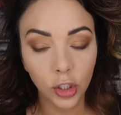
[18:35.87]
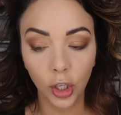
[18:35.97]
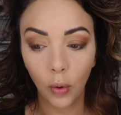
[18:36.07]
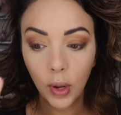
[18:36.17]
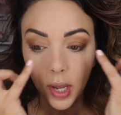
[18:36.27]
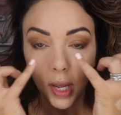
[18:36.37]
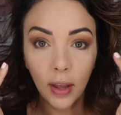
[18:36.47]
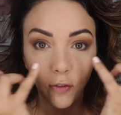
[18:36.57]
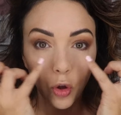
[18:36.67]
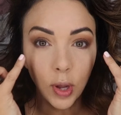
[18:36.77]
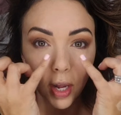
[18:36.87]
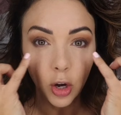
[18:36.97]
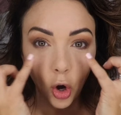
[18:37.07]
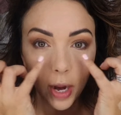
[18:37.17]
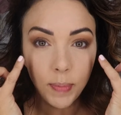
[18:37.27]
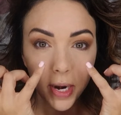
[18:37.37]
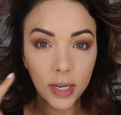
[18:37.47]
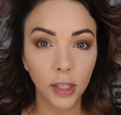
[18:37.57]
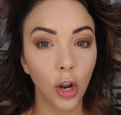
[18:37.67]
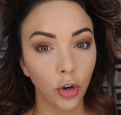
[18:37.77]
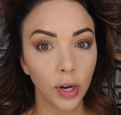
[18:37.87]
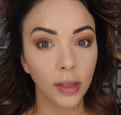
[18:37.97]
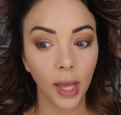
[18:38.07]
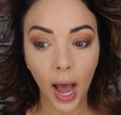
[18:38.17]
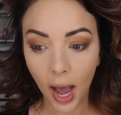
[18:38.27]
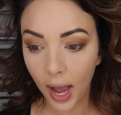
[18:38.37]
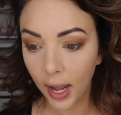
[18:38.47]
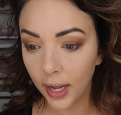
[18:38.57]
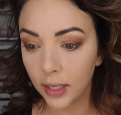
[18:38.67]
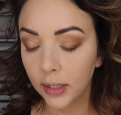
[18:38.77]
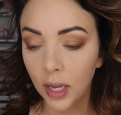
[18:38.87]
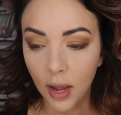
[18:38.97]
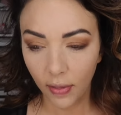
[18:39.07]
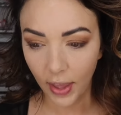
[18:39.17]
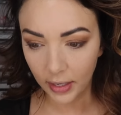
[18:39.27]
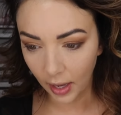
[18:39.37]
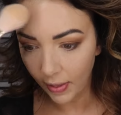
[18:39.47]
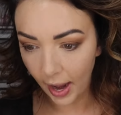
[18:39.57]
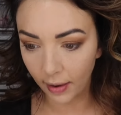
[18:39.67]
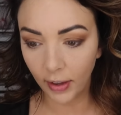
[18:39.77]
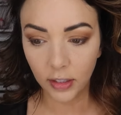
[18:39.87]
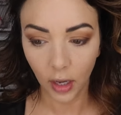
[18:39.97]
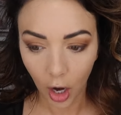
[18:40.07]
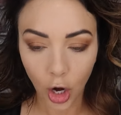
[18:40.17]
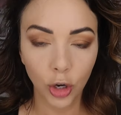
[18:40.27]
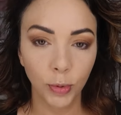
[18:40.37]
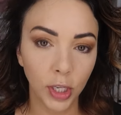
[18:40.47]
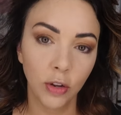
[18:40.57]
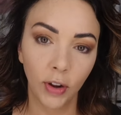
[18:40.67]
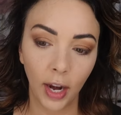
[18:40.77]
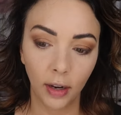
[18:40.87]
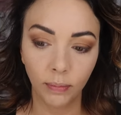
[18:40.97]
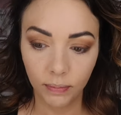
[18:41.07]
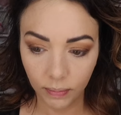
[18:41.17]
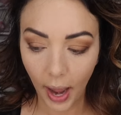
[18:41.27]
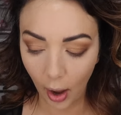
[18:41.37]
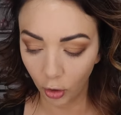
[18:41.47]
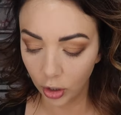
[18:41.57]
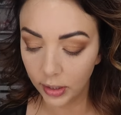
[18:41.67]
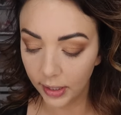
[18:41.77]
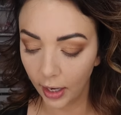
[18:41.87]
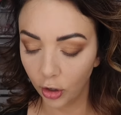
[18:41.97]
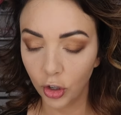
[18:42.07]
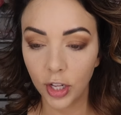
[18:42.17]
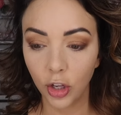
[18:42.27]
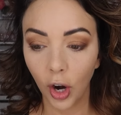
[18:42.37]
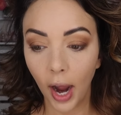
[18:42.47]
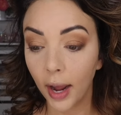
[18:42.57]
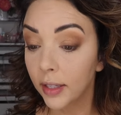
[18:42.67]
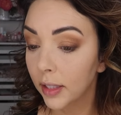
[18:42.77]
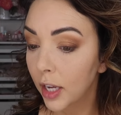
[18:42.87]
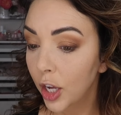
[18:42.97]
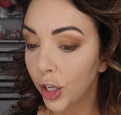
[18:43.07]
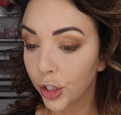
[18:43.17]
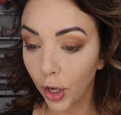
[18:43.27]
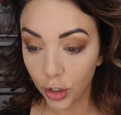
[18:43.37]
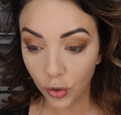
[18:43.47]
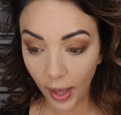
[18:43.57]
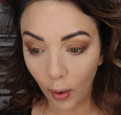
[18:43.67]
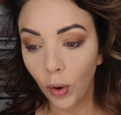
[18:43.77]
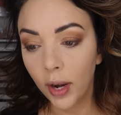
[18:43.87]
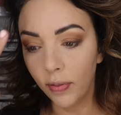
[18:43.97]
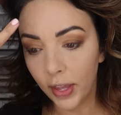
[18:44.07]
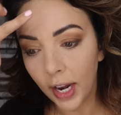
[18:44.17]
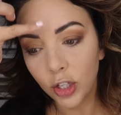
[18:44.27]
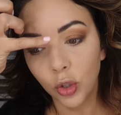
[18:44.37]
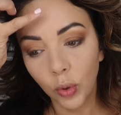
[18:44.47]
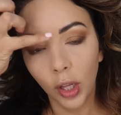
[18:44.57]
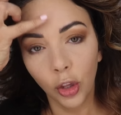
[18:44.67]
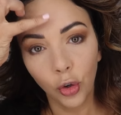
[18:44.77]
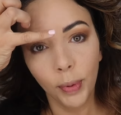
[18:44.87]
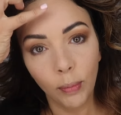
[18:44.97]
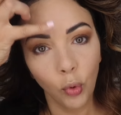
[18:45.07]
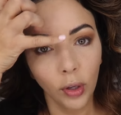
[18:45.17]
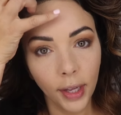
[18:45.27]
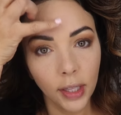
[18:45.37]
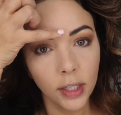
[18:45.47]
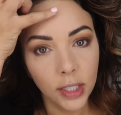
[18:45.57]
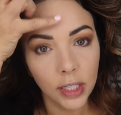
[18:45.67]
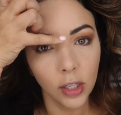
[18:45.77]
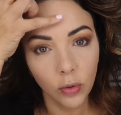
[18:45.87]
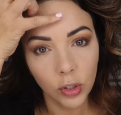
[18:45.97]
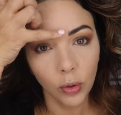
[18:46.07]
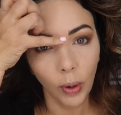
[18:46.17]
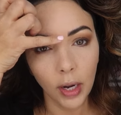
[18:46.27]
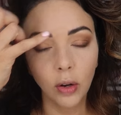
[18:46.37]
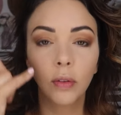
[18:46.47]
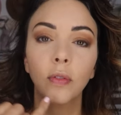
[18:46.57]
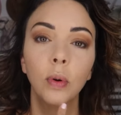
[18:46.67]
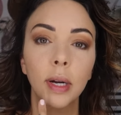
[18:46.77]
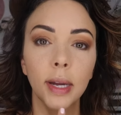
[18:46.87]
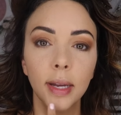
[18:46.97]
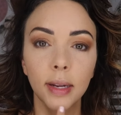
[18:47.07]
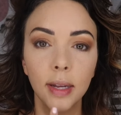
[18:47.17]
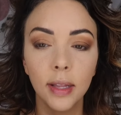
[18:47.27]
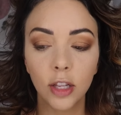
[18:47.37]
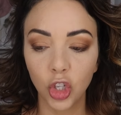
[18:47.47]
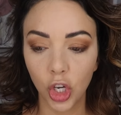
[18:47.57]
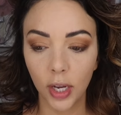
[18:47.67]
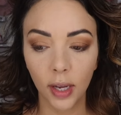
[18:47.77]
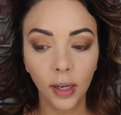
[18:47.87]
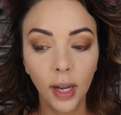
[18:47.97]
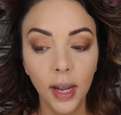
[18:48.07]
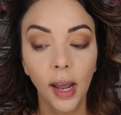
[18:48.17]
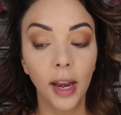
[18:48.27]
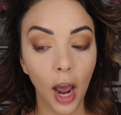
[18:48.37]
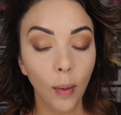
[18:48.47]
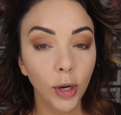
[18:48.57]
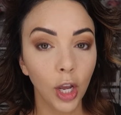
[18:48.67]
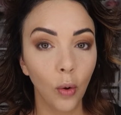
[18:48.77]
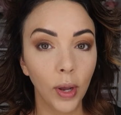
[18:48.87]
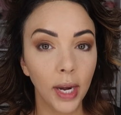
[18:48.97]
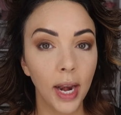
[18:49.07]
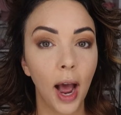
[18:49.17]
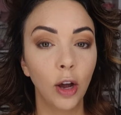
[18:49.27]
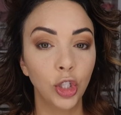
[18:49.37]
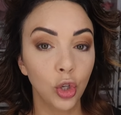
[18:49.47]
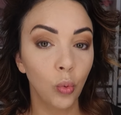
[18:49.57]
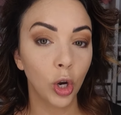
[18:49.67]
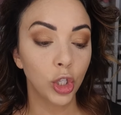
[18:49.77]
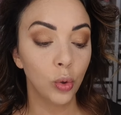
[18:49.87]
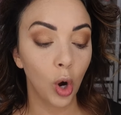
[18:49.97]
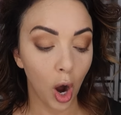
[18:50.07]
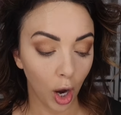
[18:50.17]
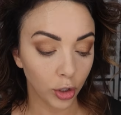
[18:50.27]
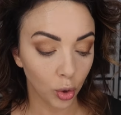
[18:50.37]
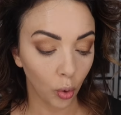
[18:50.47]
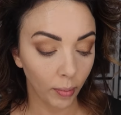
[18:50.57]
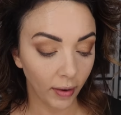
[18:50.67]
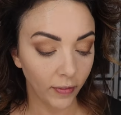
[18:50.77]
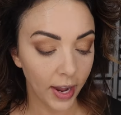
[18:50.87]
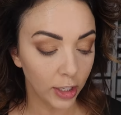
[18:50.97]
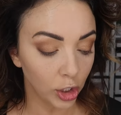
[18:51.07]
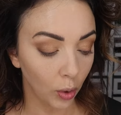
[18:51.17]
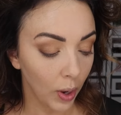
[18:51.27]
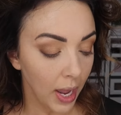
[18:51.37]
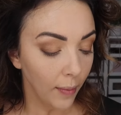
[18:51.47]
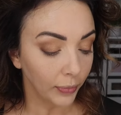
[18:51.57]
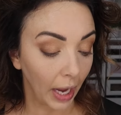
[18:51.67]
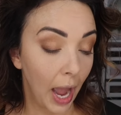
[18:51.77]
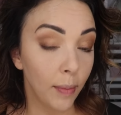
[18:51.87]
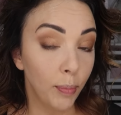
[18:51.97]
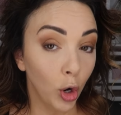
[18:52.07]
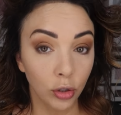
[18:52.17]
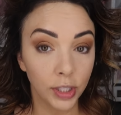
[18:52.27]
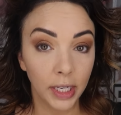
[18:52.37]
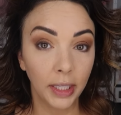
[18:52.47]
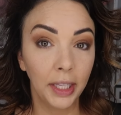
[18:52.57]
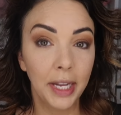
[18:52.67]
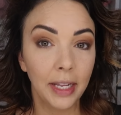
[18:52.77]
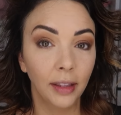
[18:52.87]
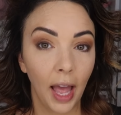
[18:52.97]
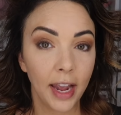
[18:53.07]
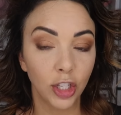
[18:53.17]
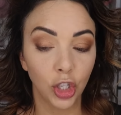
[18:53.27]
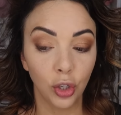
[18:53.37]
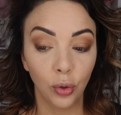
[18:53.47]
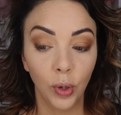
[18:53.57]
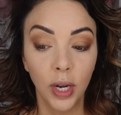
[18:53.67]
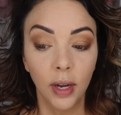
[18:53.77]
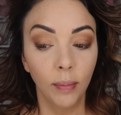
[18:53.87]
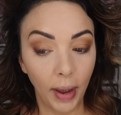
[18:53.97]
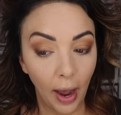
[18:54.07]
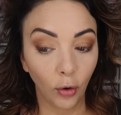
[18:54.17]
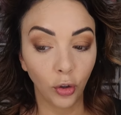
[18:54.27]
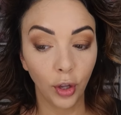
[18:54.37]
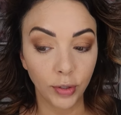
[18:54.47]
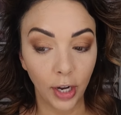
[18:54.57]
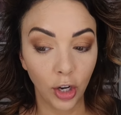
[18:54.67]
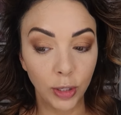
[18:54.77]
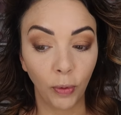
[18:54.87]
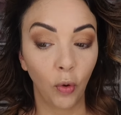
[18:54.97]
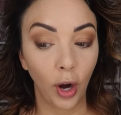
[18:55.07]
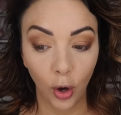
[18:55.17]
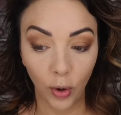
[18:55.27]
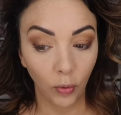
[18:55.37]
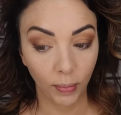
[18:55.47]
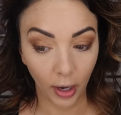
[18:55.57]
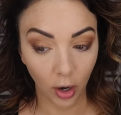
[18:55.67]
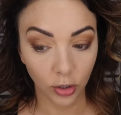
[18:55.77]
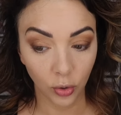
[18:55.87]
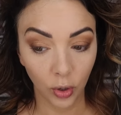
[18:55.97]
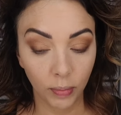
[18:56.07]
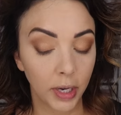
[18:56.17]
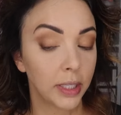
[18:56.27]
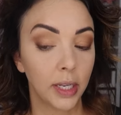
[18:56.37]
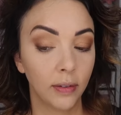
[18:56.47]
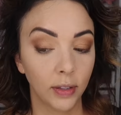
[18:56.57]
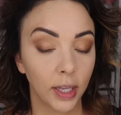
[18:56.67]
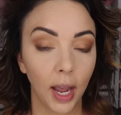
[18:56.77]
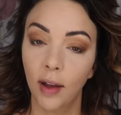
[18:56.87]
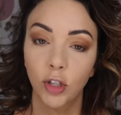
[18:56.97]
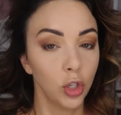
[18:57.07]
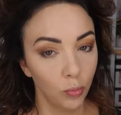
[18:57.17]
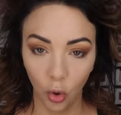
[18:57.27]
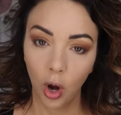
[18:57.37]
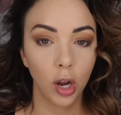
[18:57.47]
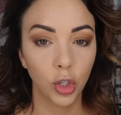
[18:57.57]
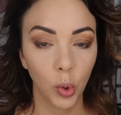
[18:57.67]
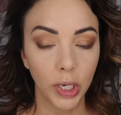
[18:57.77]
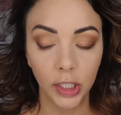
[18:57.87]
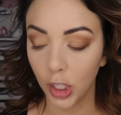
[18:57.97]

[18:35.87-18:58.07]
So if you get crepiness underneath the eyes, things like that, that's 100% you've got to powder and set underneath your eyes. So I do that one. Then I do a little bit more like in the T-zone. So right here in the forehead and the chin. Now I'm going to go in and I do want to contour my face. So I personally like to powder those areas before I go in with my contour, because then I feel like I have to do more contouring.